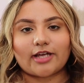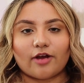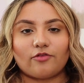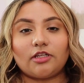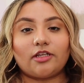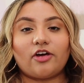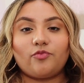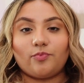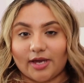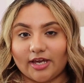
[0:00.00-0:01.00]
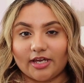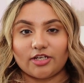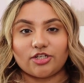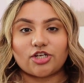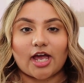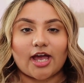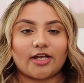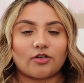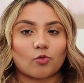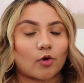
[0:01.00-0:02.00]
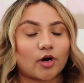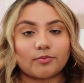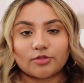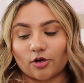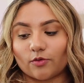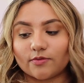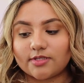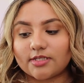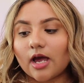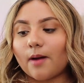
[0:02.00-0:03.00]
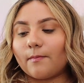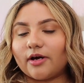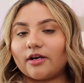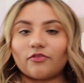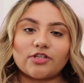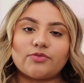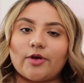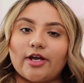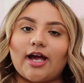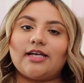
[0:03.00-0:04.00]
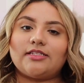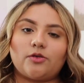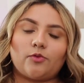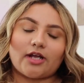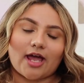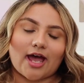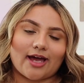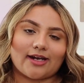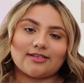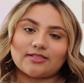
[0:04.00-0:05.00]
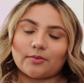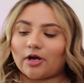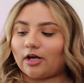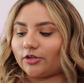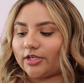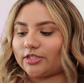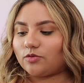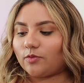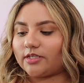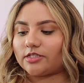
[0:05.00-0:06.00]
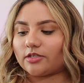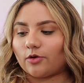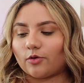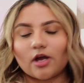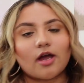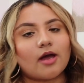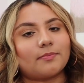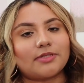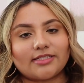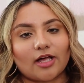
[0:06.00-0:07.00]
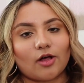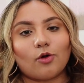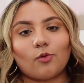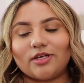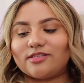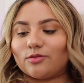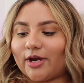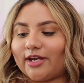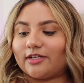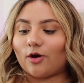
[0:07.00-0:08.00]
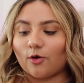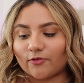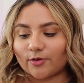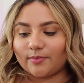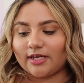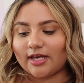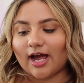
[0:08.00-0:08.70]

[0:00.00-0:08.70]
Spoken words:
I really love beige and warm tones, but for spring I did want to add some color into it, so pastel was the way to go for me.